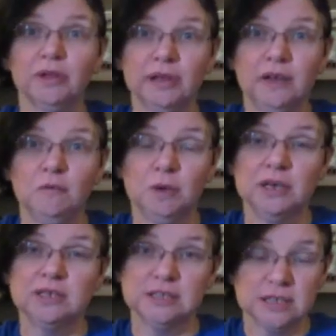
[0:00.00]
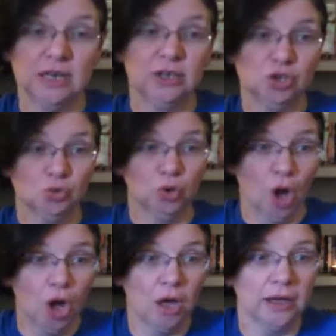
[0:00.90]
believe, because it's getting too
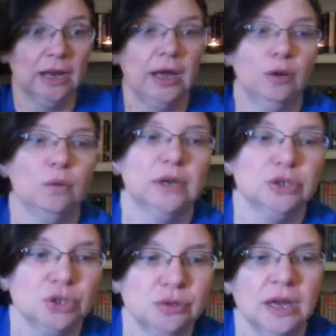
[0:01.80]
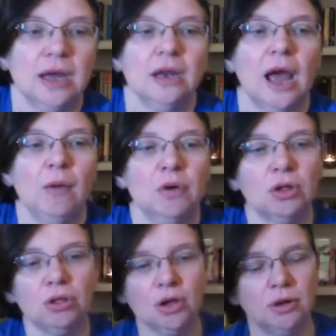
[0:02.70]
long and I don't want to do that, I will
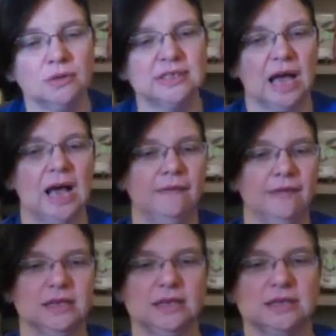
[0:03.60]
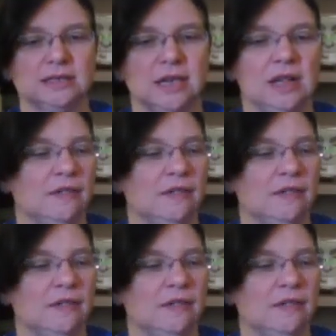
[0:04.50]
close on this.